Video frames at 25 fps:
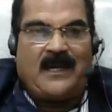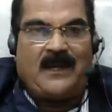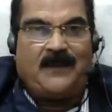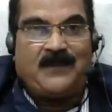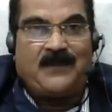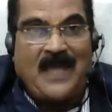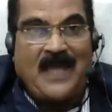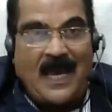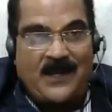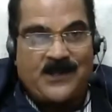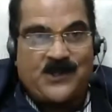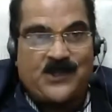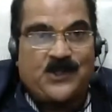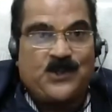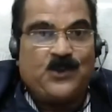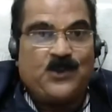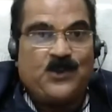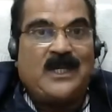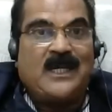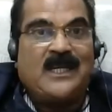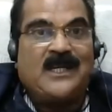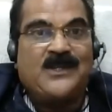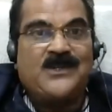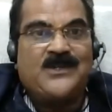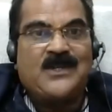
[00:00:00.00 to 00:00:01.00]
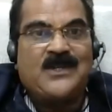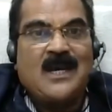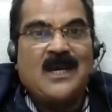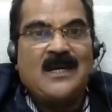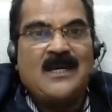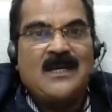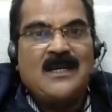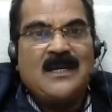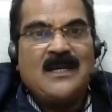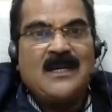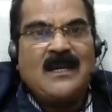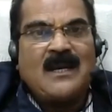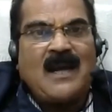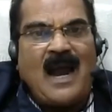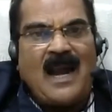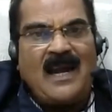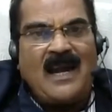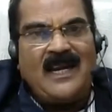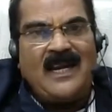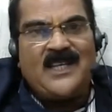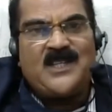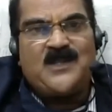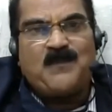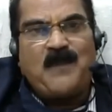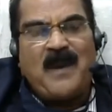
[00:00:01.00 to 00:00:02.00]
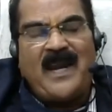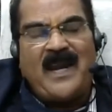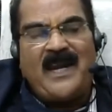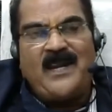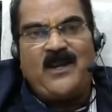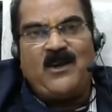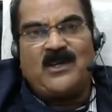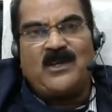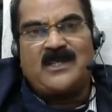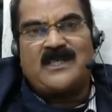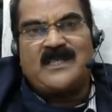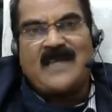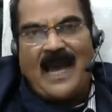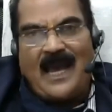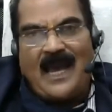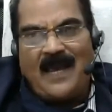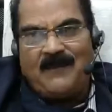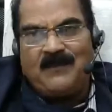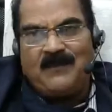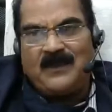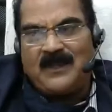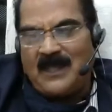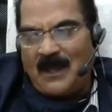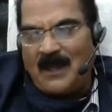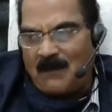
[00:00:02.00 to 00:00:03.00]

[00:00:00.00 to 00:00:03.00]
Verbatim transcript: if they are students, kindly spend your time.